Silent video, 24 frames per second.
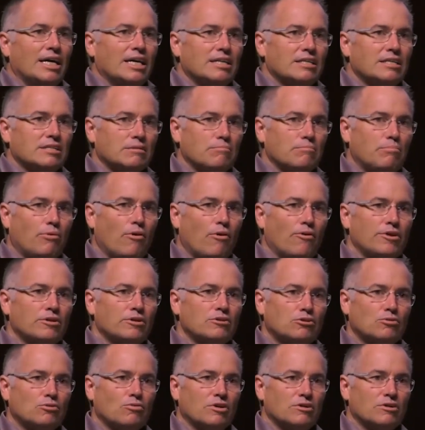It is
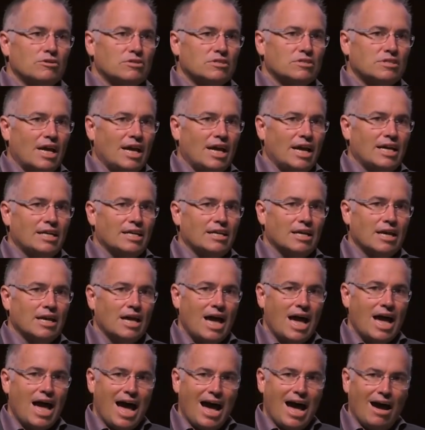important to understand
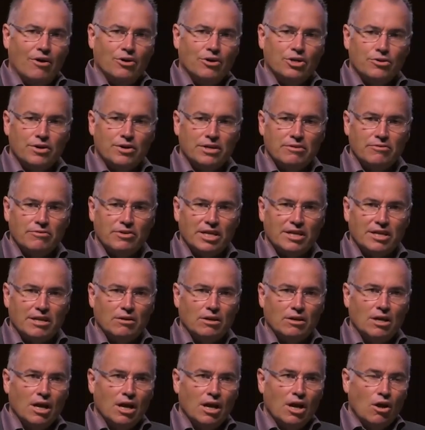how you're
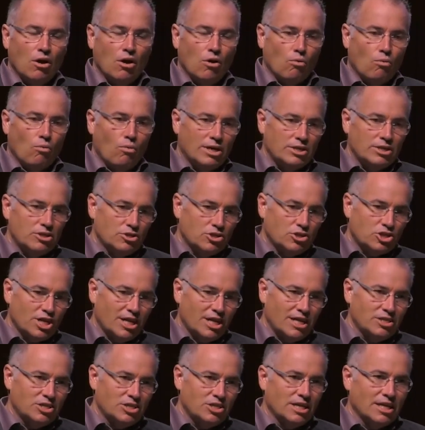innovating, what you're
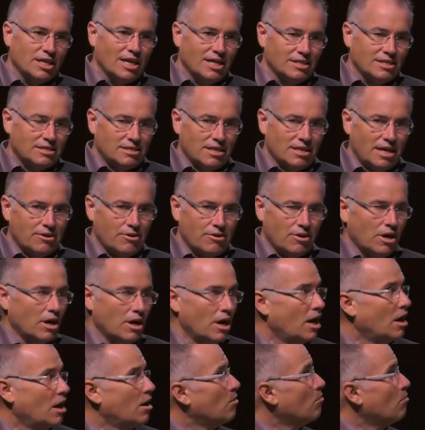changing, etc.